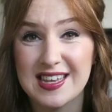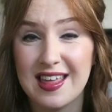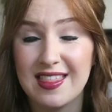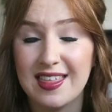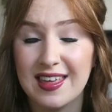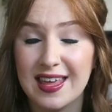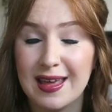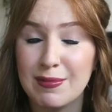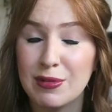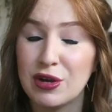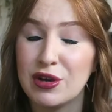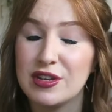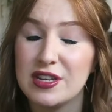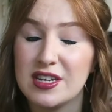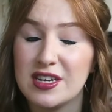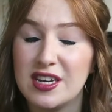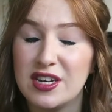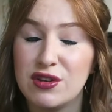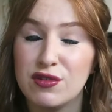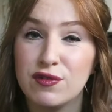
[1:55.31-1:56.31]
I think I'm going
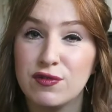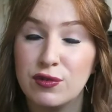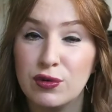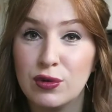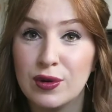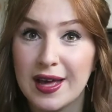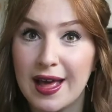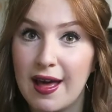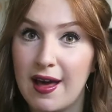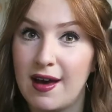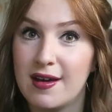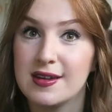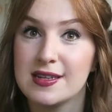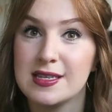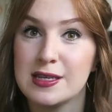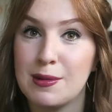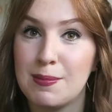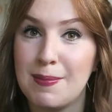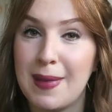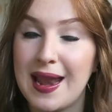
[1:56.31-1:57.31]
to need to fork out
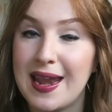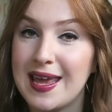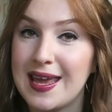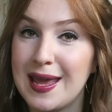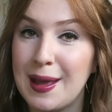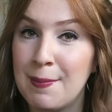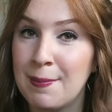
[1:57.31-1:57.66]
some money